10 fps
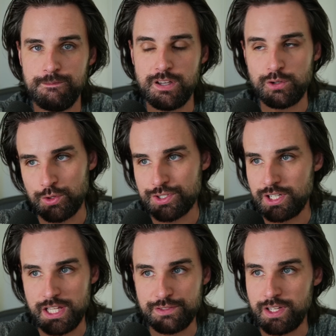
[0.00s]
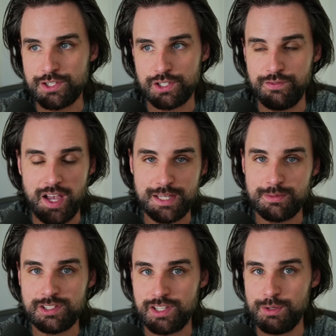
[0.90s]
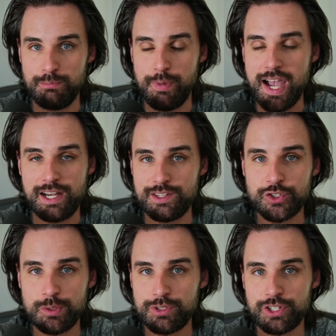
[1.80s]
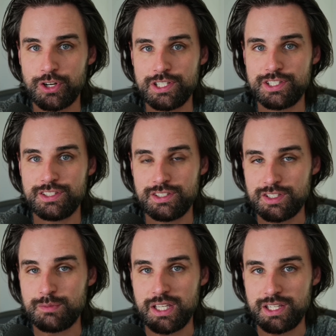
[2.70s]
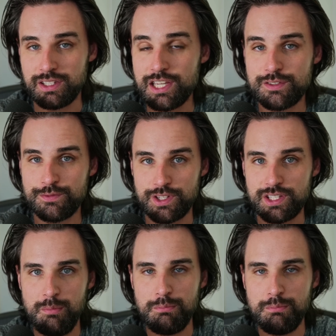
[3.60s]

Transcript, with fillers: Of course, none of that's financial advice. I'm not telling you to buy any of these cryptocurrencies as a speculation for this,